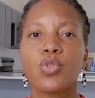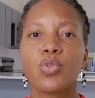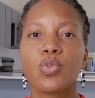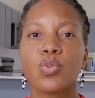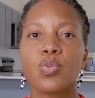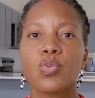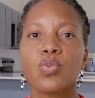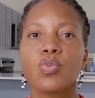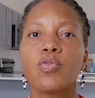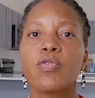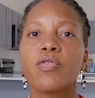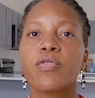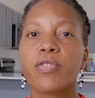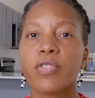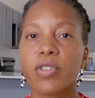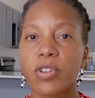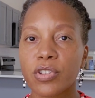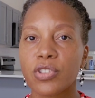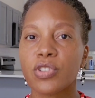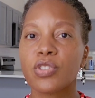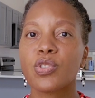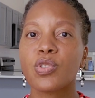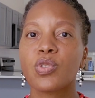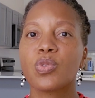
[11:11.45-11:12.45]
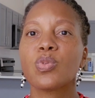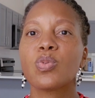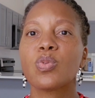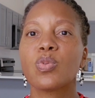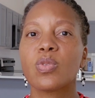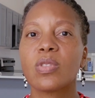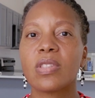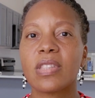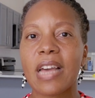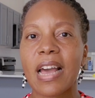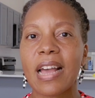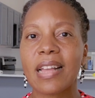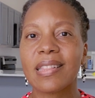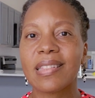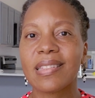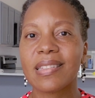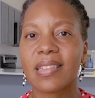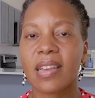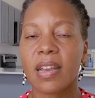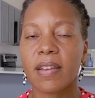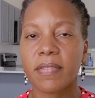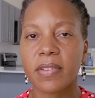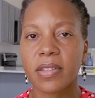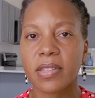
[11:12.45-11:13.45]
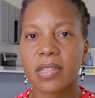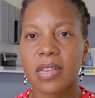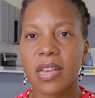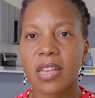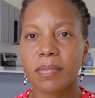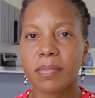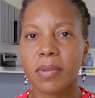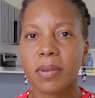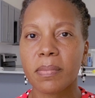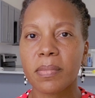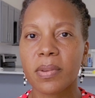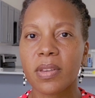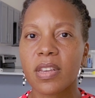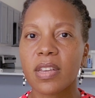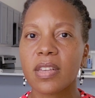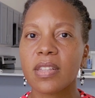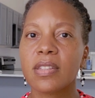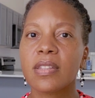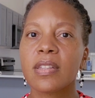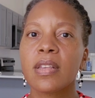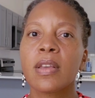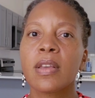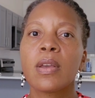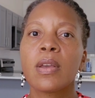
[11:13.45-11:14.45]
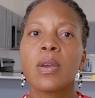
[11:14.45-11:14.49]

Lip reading: to first do that self-assessment, because